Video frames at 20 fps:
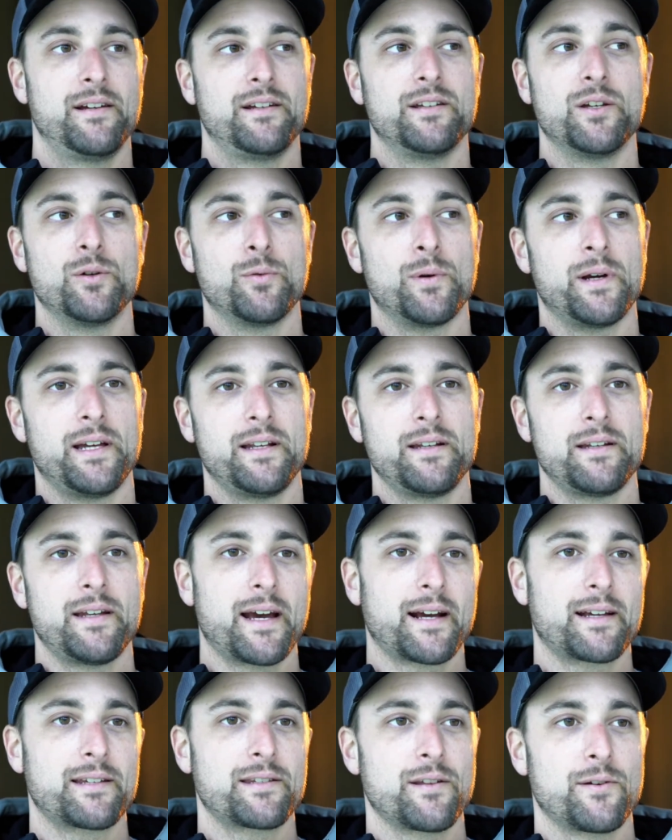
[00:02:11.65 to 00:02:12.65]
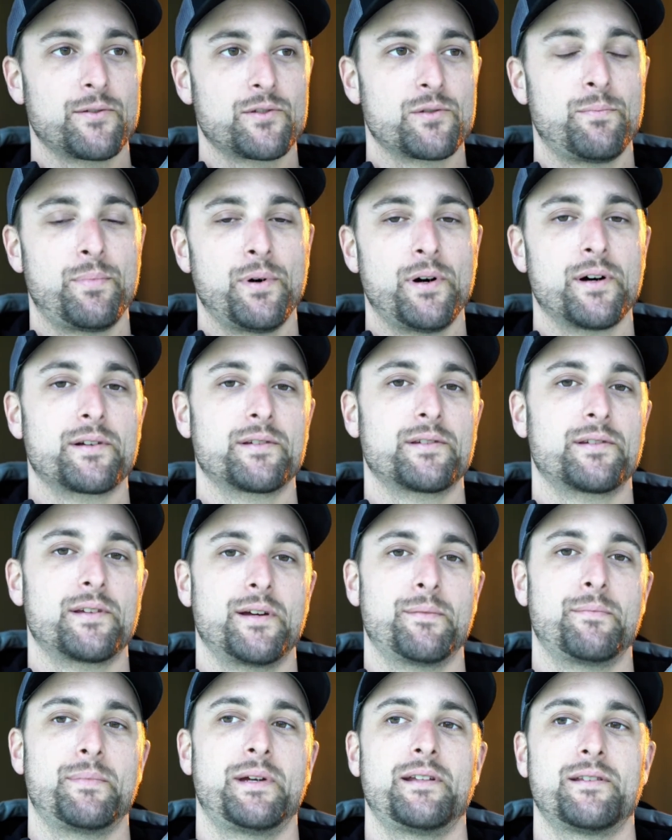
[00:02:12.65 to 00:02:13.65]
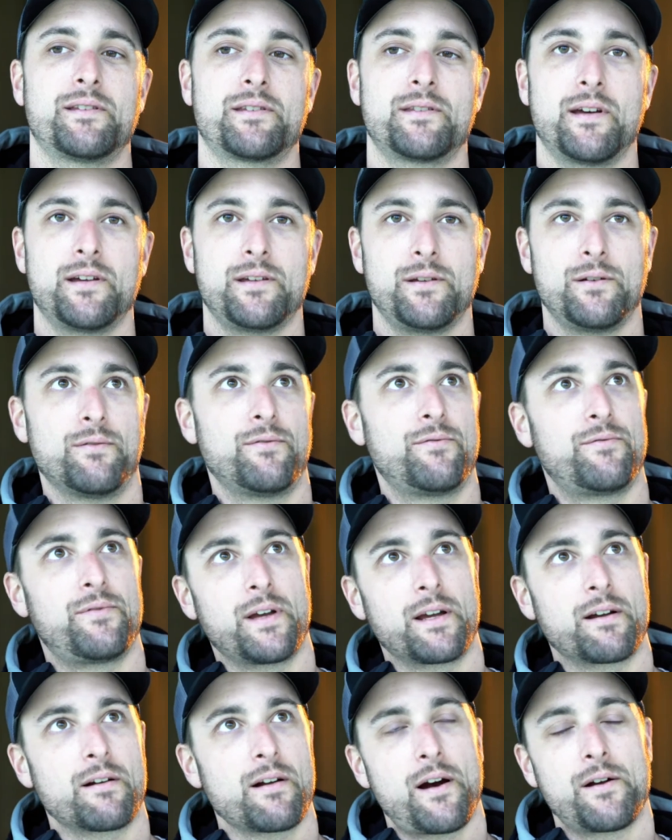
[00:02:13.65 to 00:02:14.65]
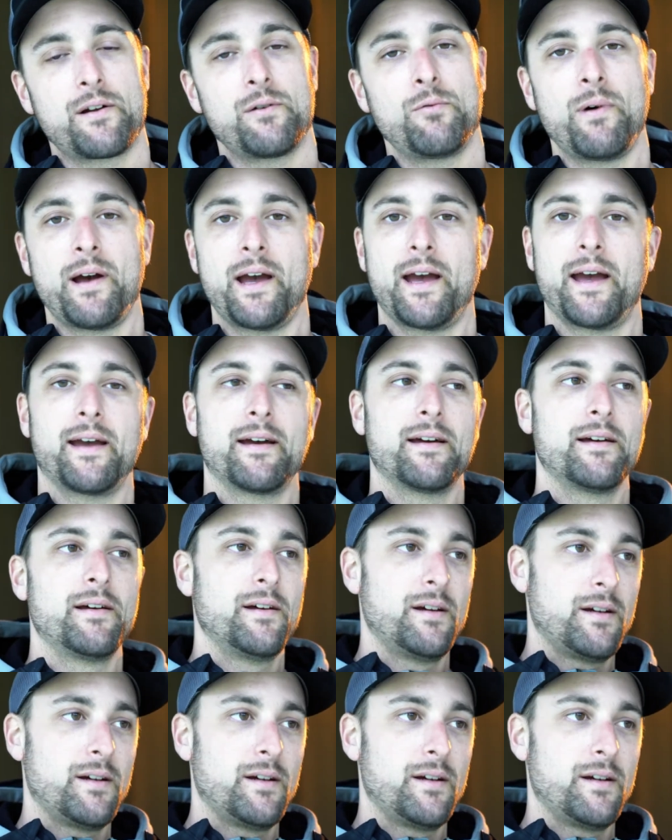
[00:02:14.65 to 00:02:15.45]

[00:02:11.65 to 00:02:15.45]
You index those books. It means that you figure out a way